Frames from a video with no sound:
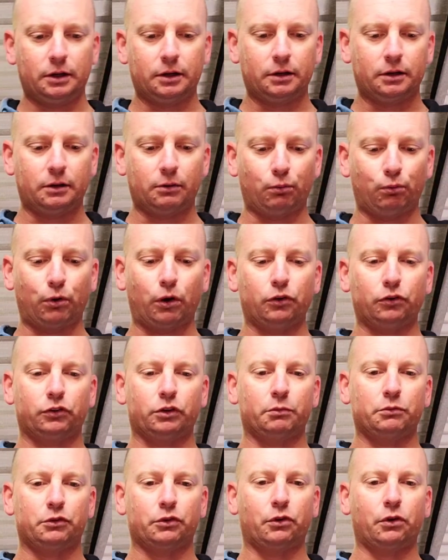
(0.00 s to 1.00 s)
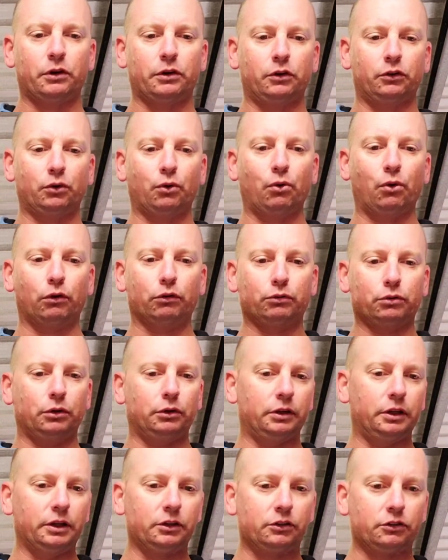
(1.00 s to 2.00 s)
And whilst I'm trying to talk through the
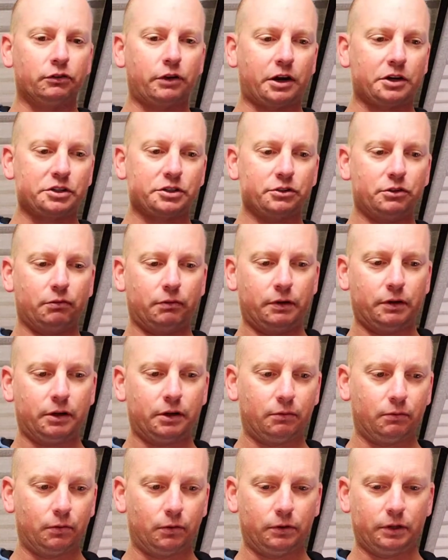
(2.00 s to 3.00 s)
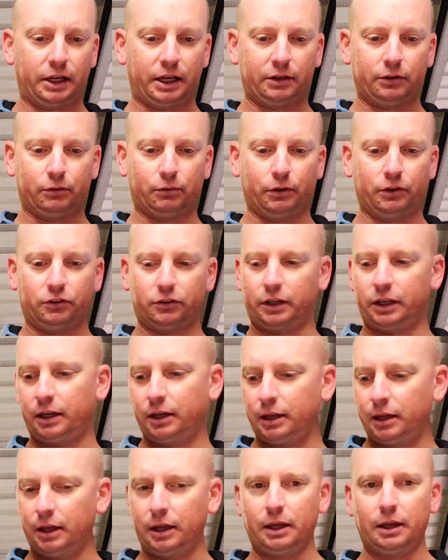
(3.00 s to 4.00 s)
instructional, we don't want that noise there.
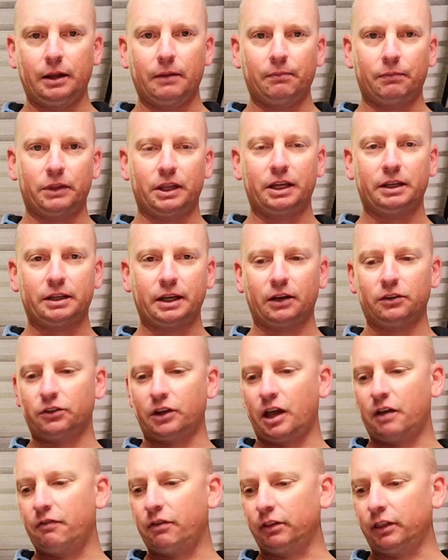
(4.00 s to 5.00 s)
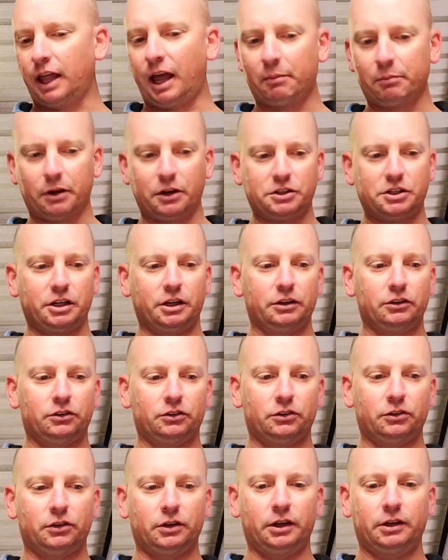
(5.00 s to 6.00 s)
It does overlap, as you can
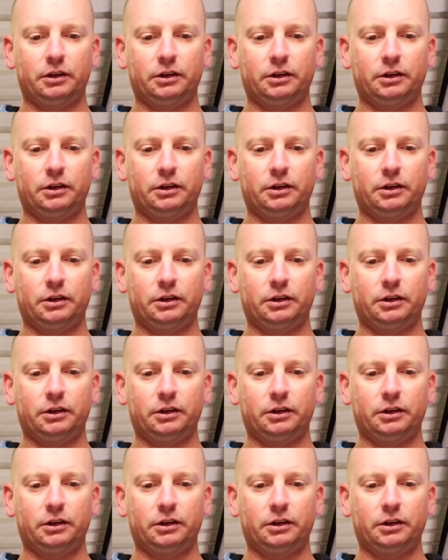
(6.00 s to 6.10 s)
see.